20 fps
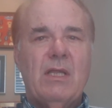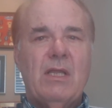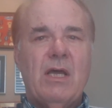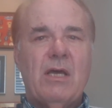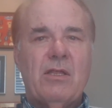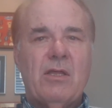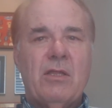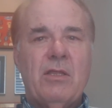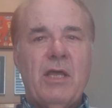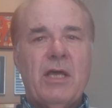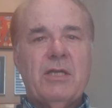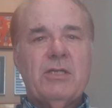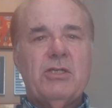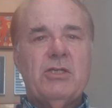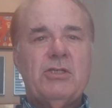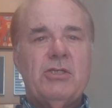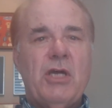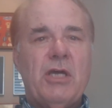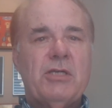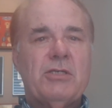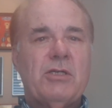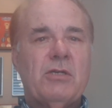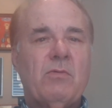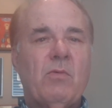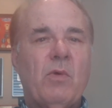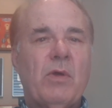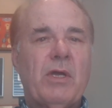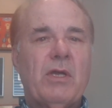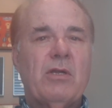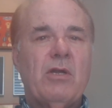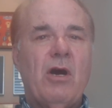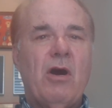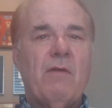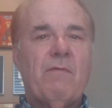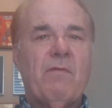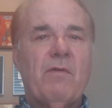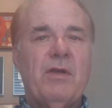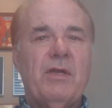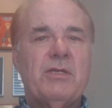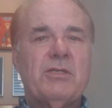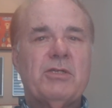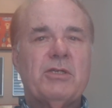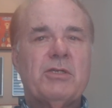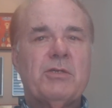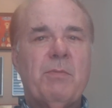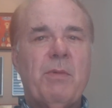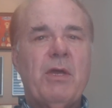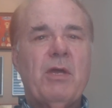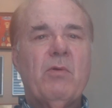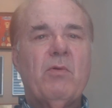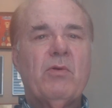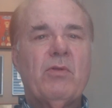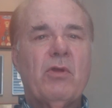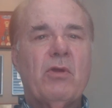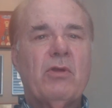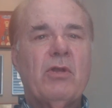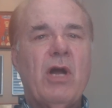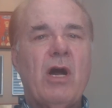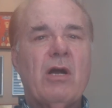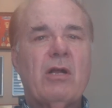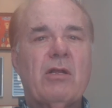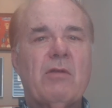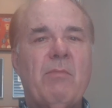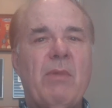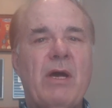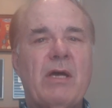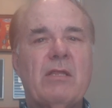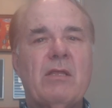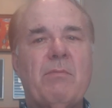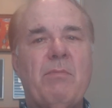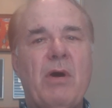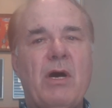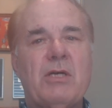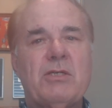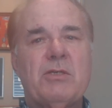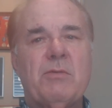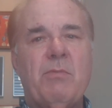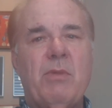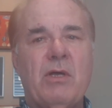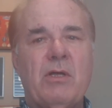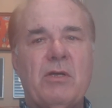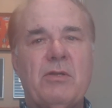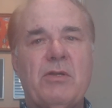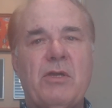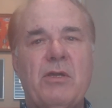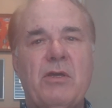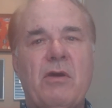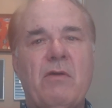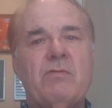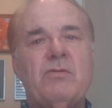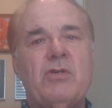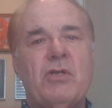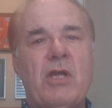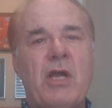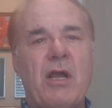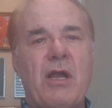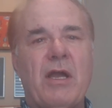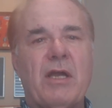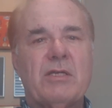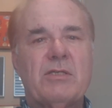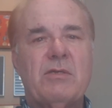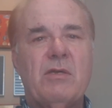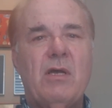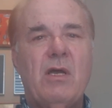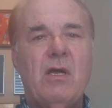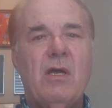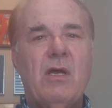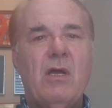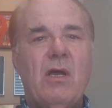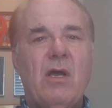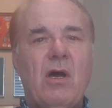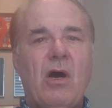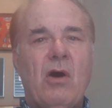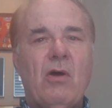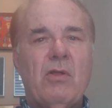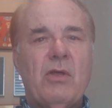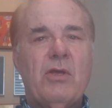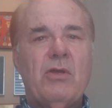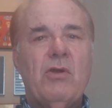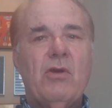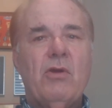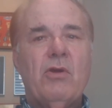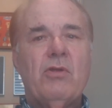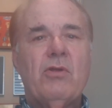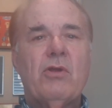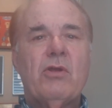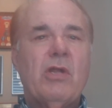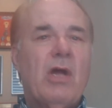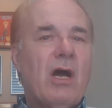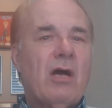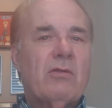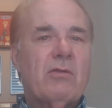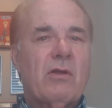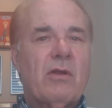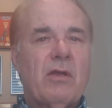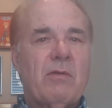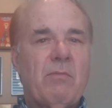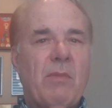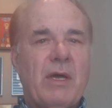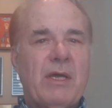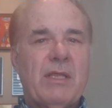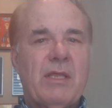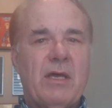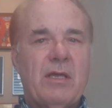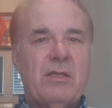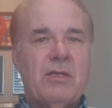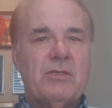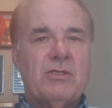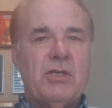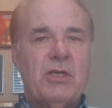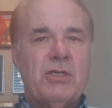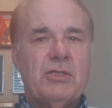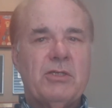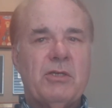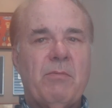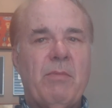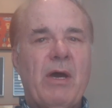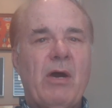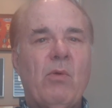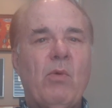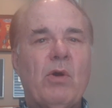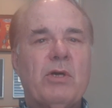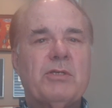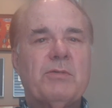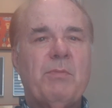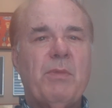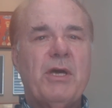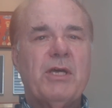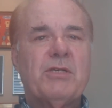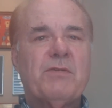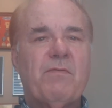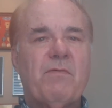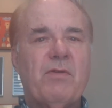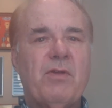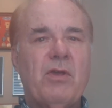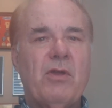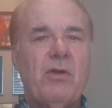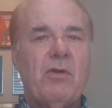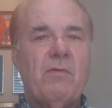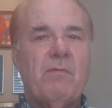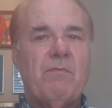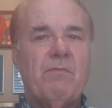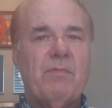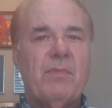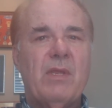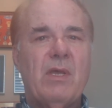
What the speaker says: Now, the next suggestion we can offer is to speak with your doctor about the possibility of generics. Only you and your doctor can make that decision about what's best for you.